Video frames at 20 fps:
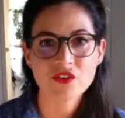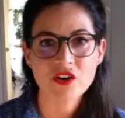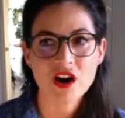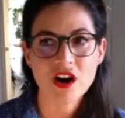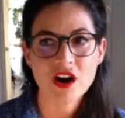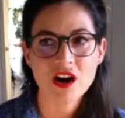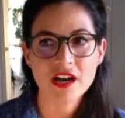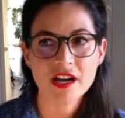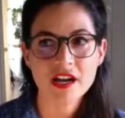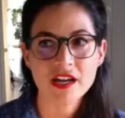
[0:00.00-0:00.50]

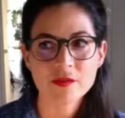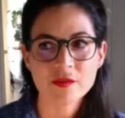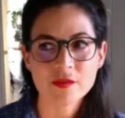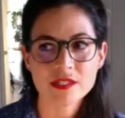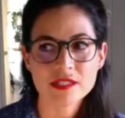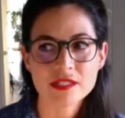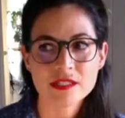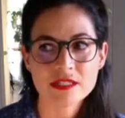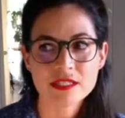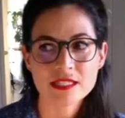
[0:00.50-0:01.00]
I
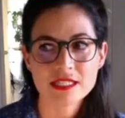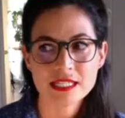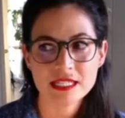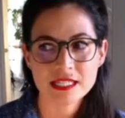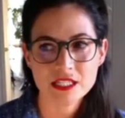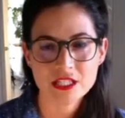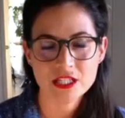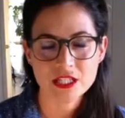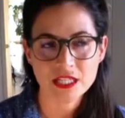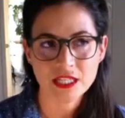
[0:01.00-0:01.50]
was
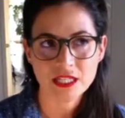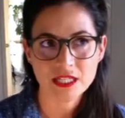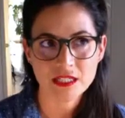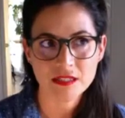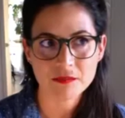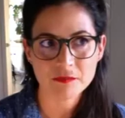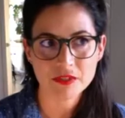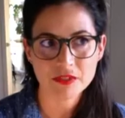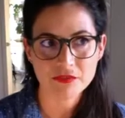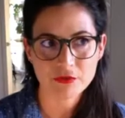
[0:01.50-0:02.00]

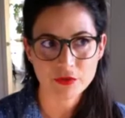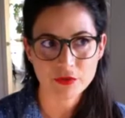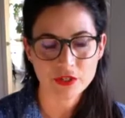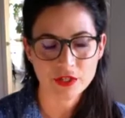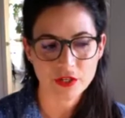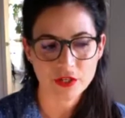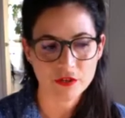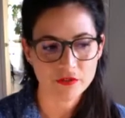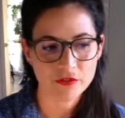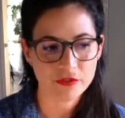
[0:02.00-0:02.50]
teaching before
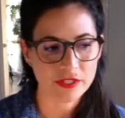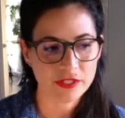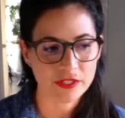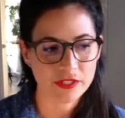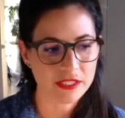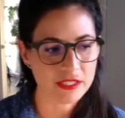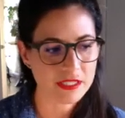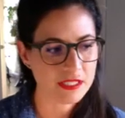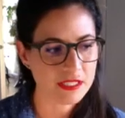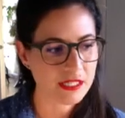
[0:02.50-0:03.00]

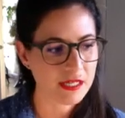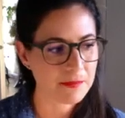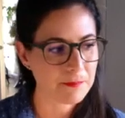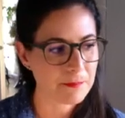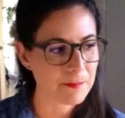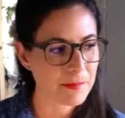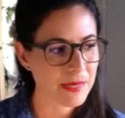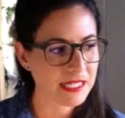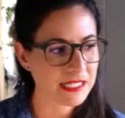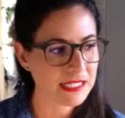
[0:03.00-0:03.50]
COVID,
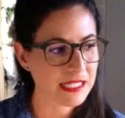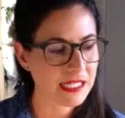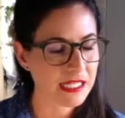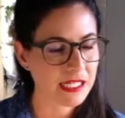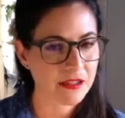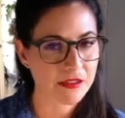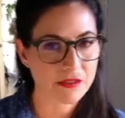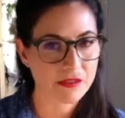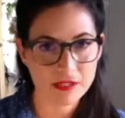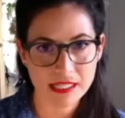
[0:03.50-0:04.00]

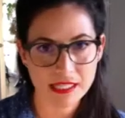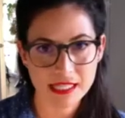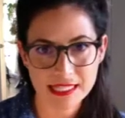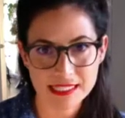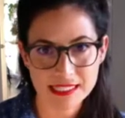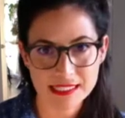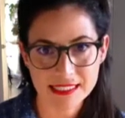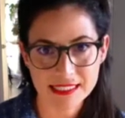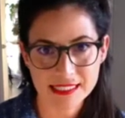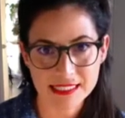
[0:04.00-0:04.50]
Monday, 3
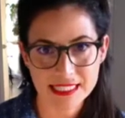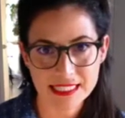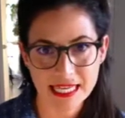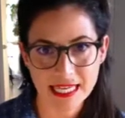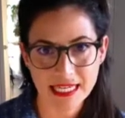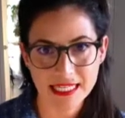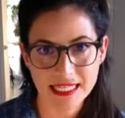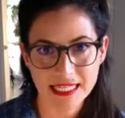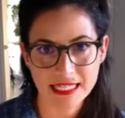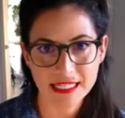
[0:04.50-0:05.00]
classes a
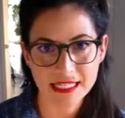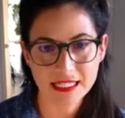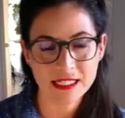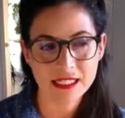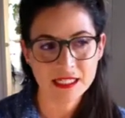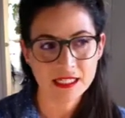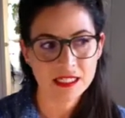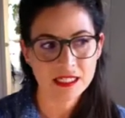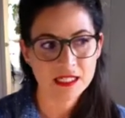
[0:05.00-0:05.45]
day,